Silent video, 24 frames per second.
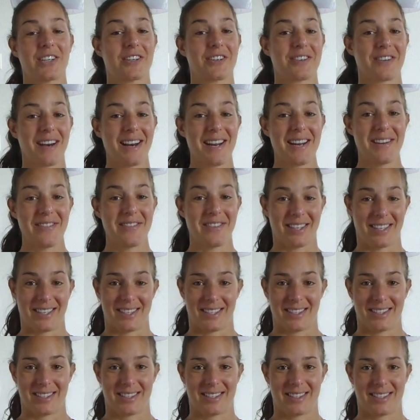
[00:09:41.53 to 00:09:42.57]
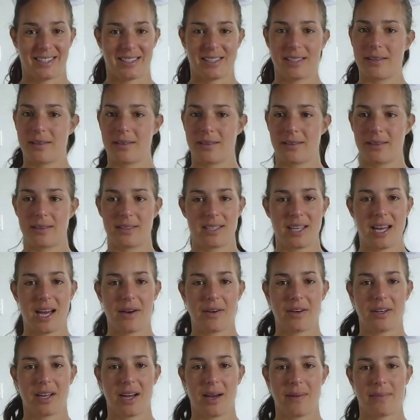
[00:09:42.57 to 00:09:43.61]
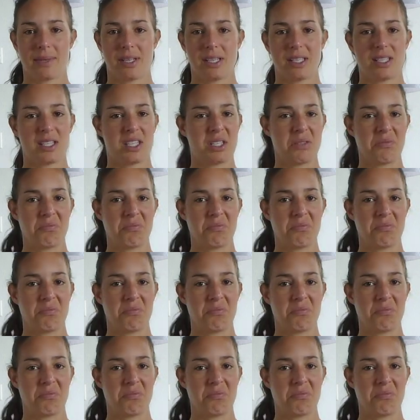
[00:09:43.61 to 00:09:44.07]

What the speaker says: cravings, sour gummies,